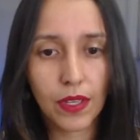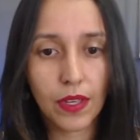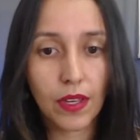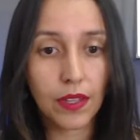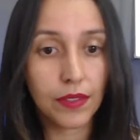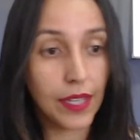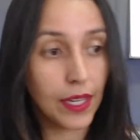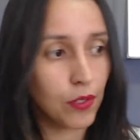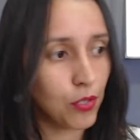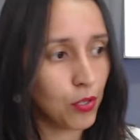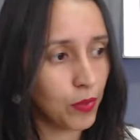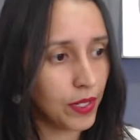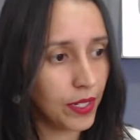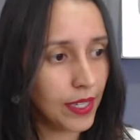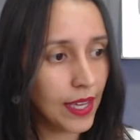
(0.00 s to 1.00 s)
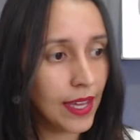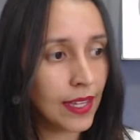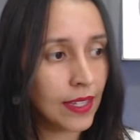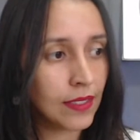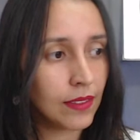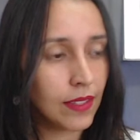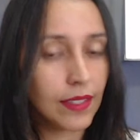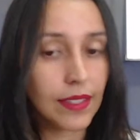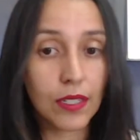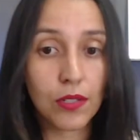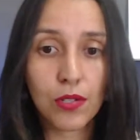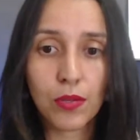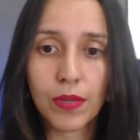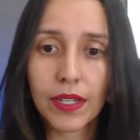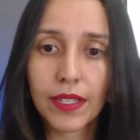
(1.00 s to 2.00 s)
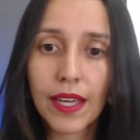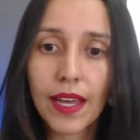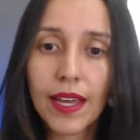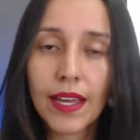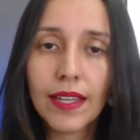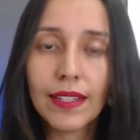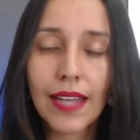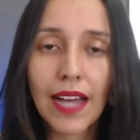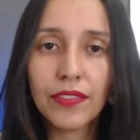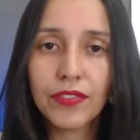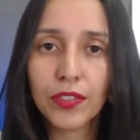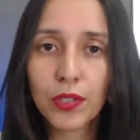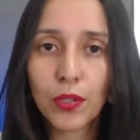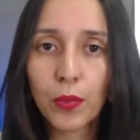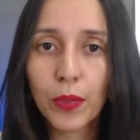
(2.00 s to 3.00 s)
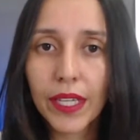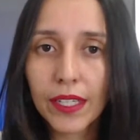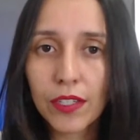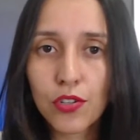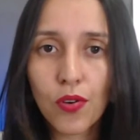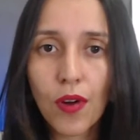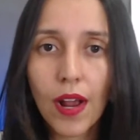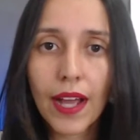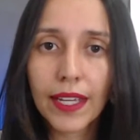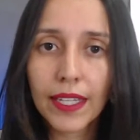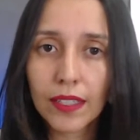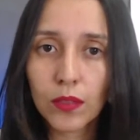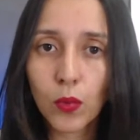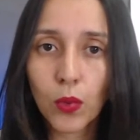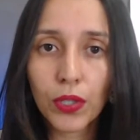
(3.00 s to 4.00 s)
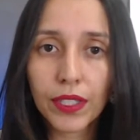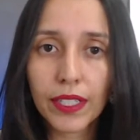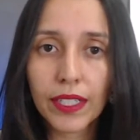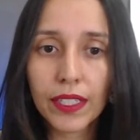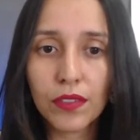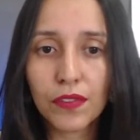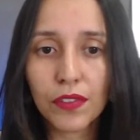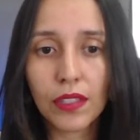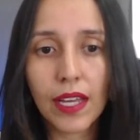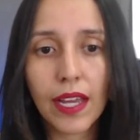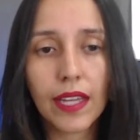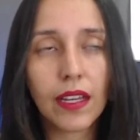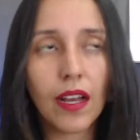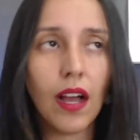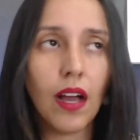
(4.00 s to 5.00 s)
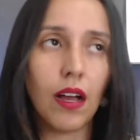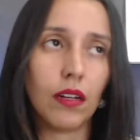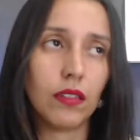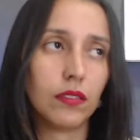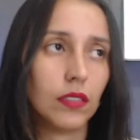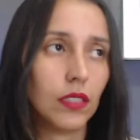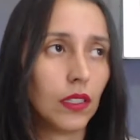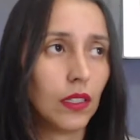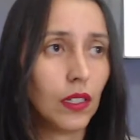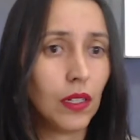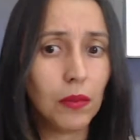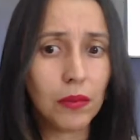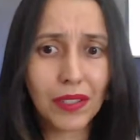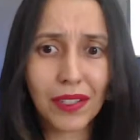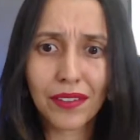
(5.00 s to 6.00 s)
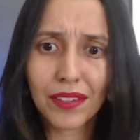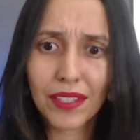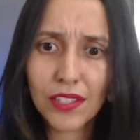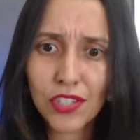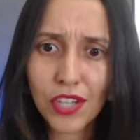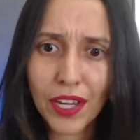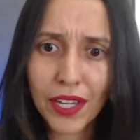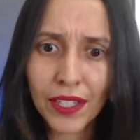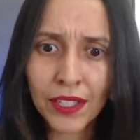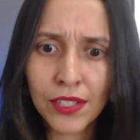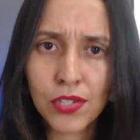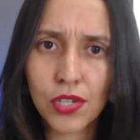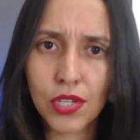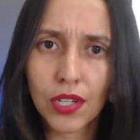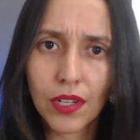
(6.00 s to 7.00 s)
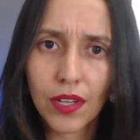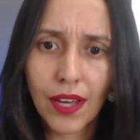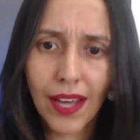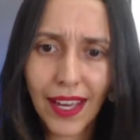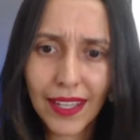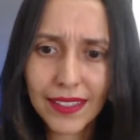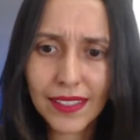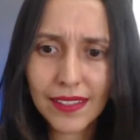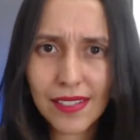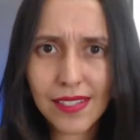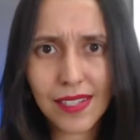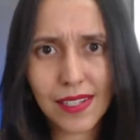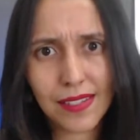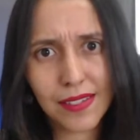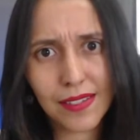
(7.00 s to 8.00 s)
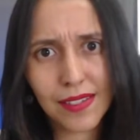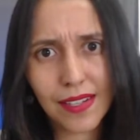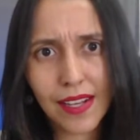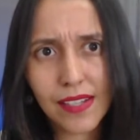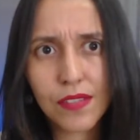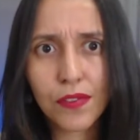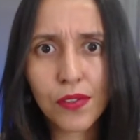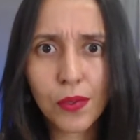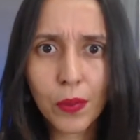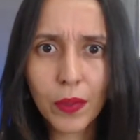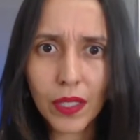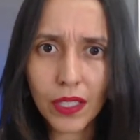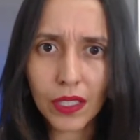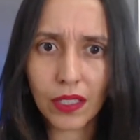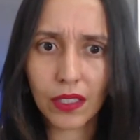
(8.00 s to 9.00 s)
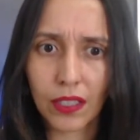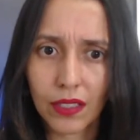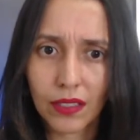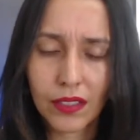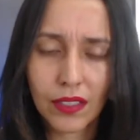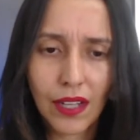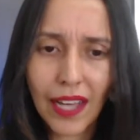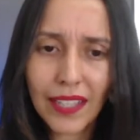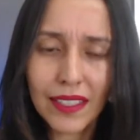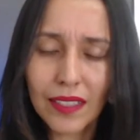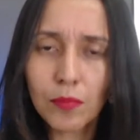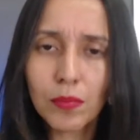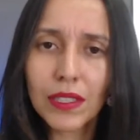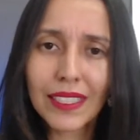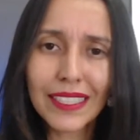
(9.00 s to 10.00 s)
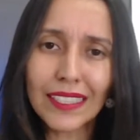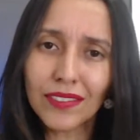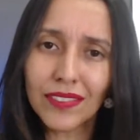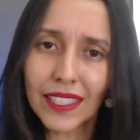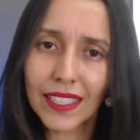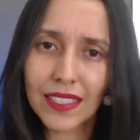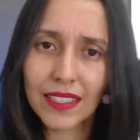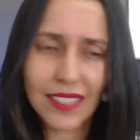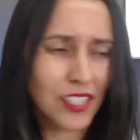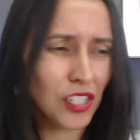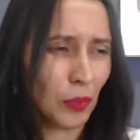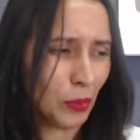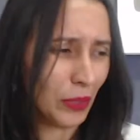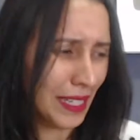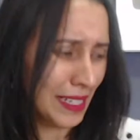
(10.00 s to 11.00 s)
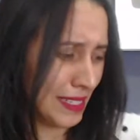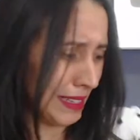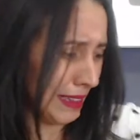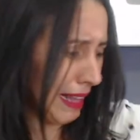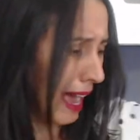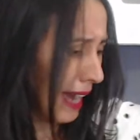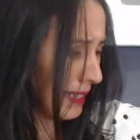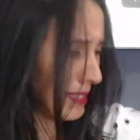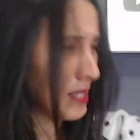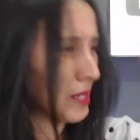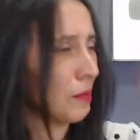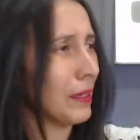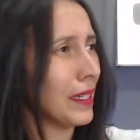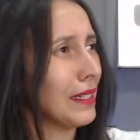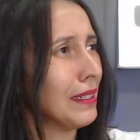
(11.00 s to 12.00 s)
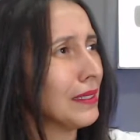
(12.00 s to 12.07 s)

Then you do it again, and then you do it again. After a week trying and working, you feel like, nothing changed. I did this exercise for a week. I can't believe it. Teacher Prix lied to me.